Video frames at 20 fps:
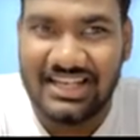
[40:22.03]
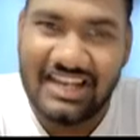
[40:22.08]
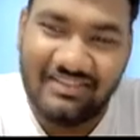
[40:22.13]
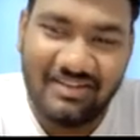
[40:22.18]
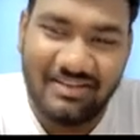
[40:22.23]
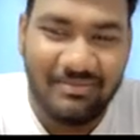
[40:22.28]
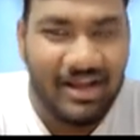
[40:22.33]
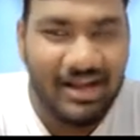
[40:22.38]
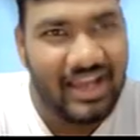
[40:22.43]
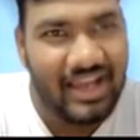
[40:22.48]

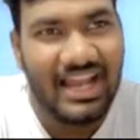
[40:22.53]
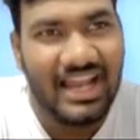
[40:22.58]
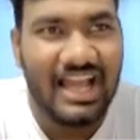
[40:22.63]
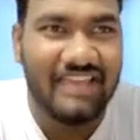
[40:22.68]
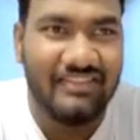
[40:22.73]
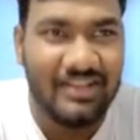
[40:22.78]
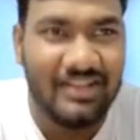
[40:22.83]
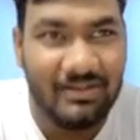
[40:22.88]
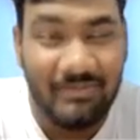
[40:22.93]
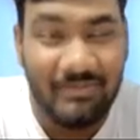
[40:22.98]
Never mind, I
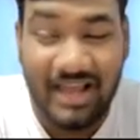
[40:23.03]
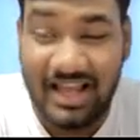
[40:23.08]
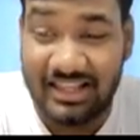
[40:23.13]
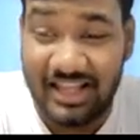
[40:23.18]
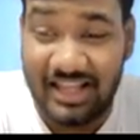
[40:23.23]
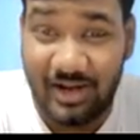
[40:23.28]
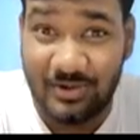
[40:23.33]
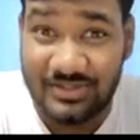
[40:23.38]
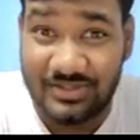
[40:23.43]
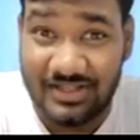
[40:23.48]
will bear
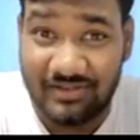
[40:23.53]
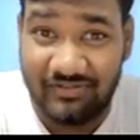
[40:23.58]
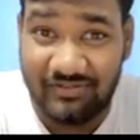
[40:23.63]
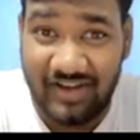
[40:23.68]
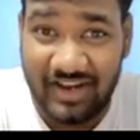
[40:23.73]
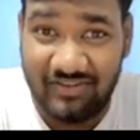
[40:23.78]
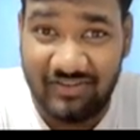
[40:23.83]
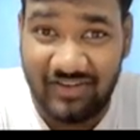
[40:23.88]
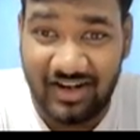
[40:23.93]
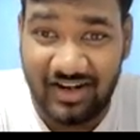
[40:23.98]

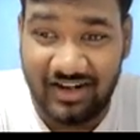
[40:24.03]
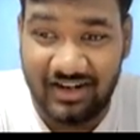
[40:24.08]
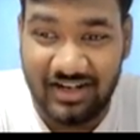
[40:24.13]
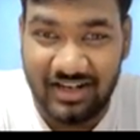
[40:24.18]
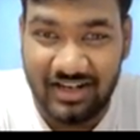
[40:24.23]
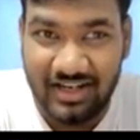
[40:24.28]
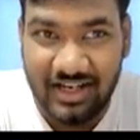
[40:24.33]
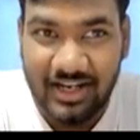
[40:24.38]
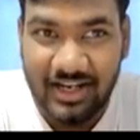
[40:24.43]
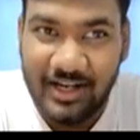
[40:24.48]
1,500.